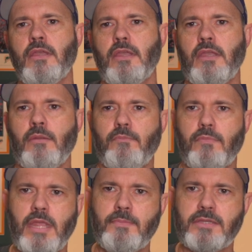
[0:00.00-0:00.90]
it
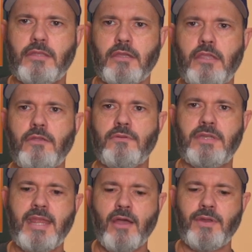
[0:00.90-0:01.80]
keeps the cues
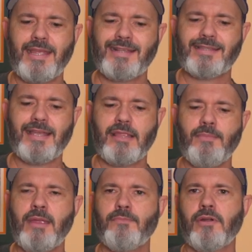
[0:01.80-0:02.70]
down inside the
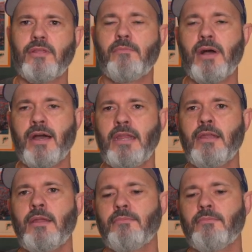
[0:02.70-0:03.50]
main part of the body,